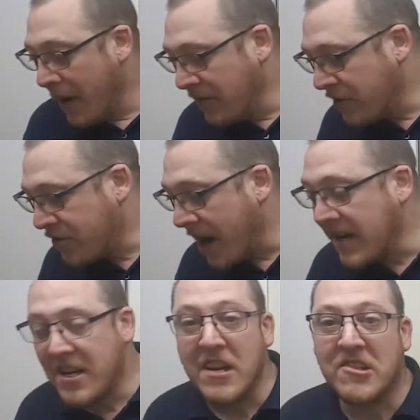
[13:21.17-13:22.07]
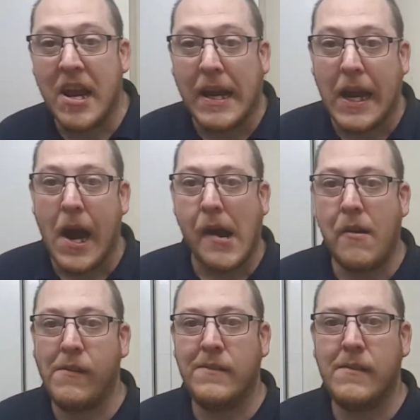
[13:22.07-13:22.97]
it went straight in sink.
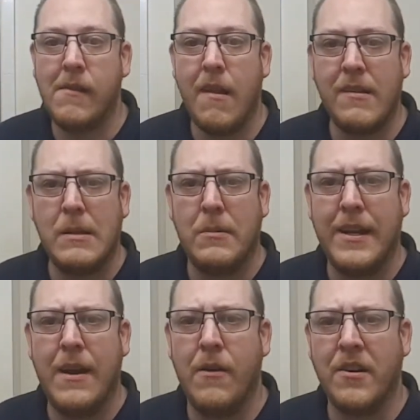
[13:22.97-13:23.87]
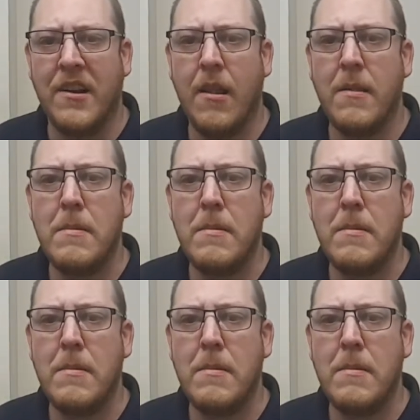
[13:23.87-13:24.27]
I got my there, Roger.